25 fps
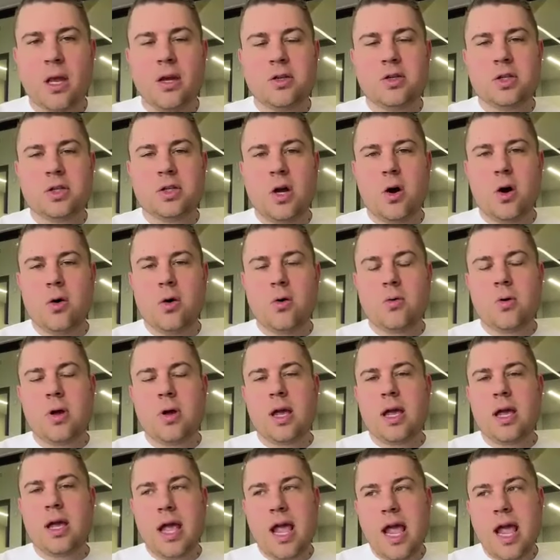So
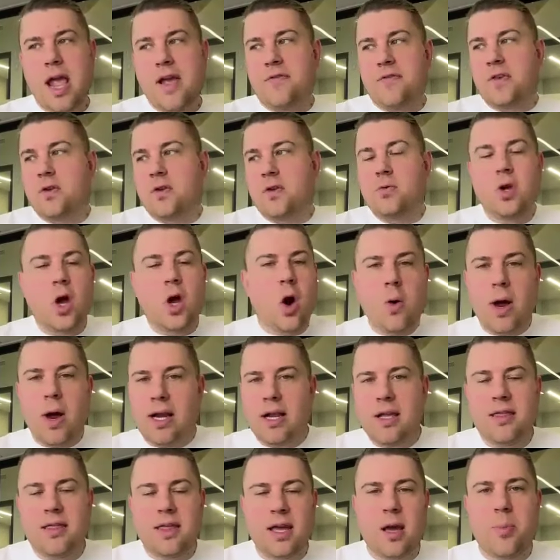if you know
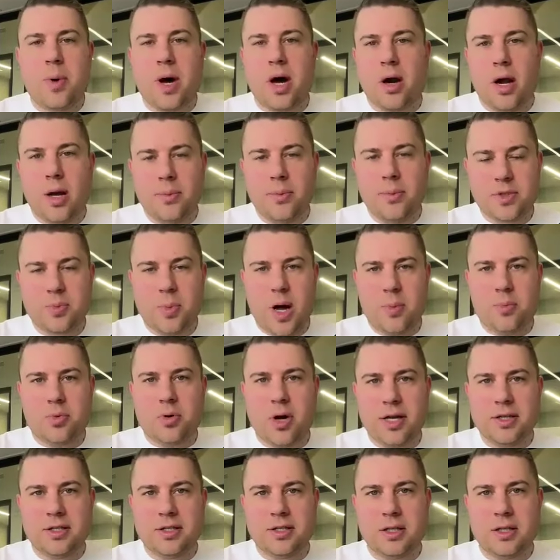anything about HubSpot
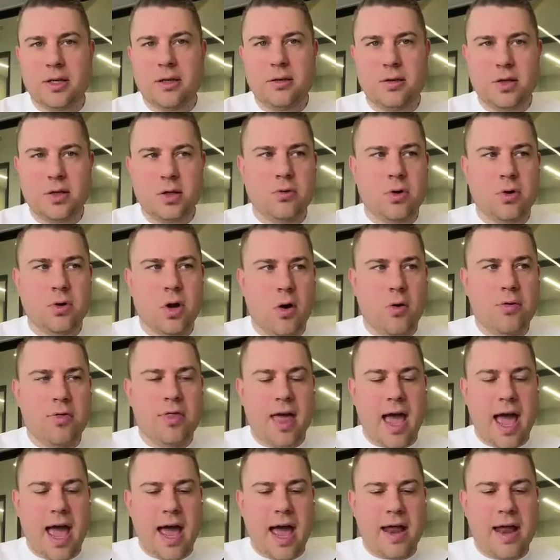pricing, you know
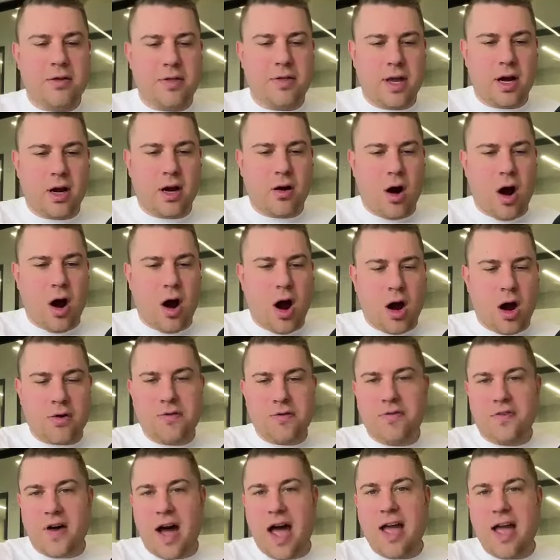that there are
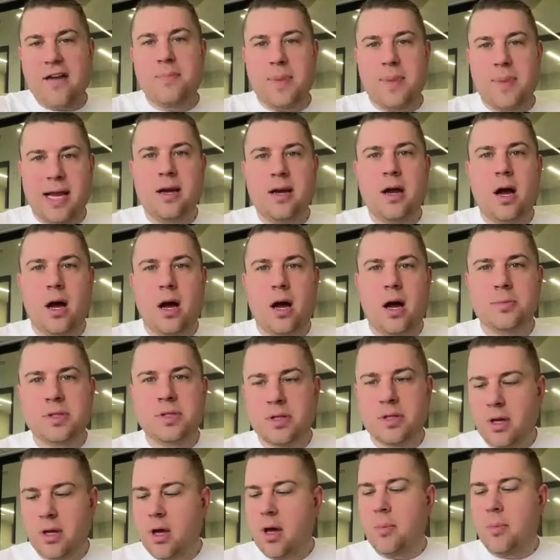five main
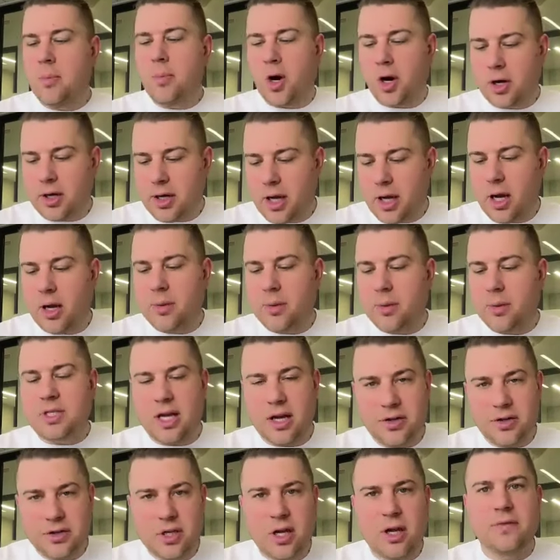hubs marketing hub,
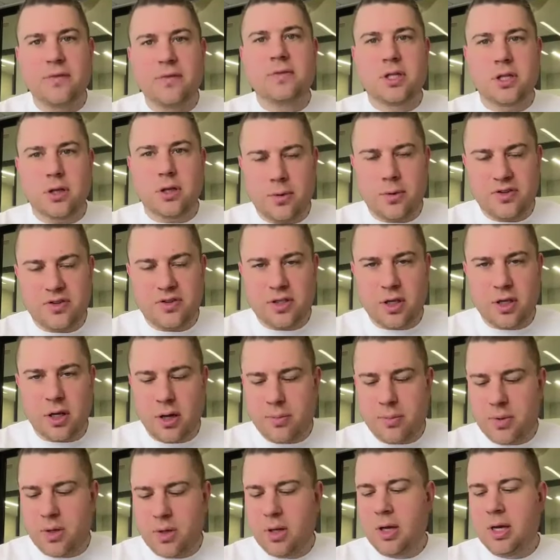sales hub, service
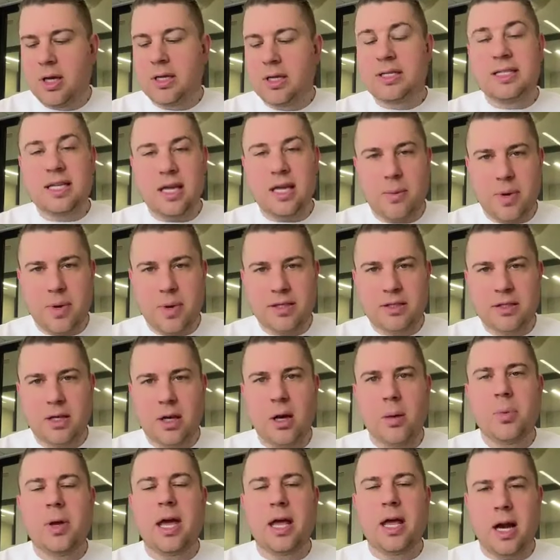hub, CMS
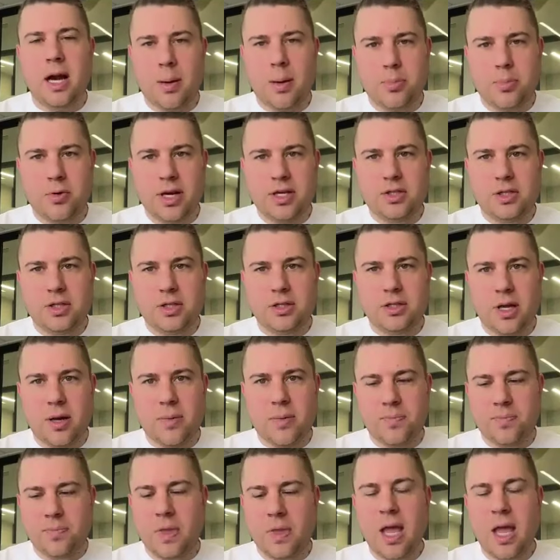hub, and operations hub.